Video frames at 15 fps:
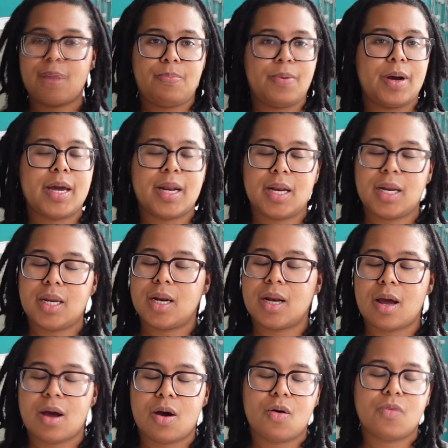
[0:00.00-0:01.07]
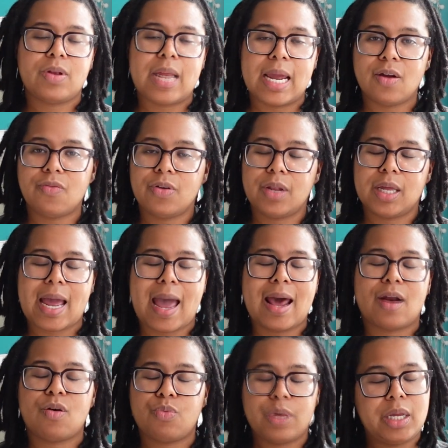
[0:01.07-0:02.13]
But, you know, thankfully I had
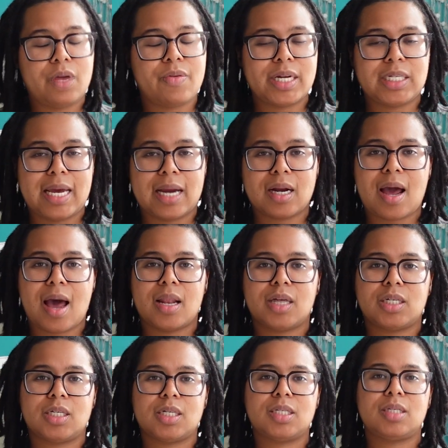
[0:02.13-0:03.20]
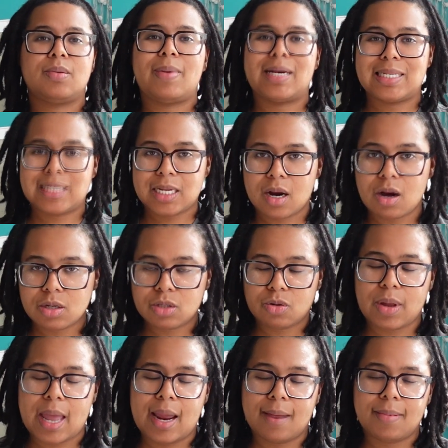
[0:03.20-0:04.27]
a really great technologist. My son also
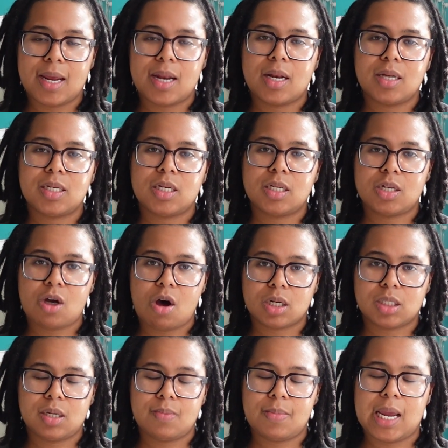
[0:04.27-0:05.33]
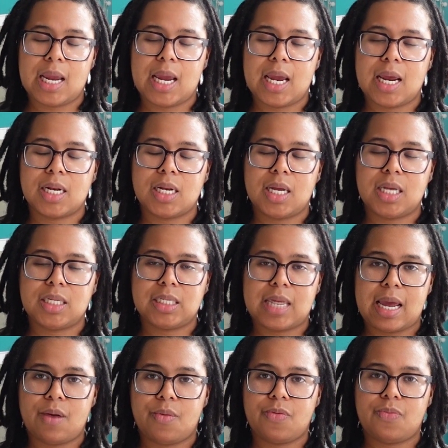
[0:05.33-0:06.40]
came in to talk to me, and he
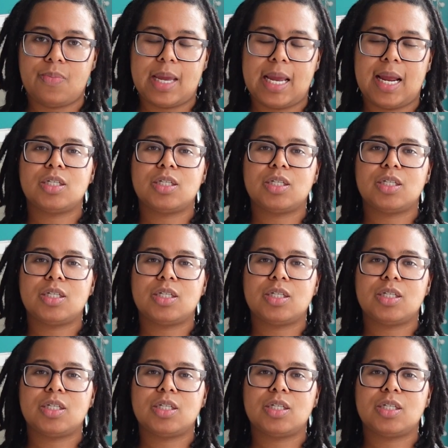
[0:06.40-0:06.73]
stayed with me.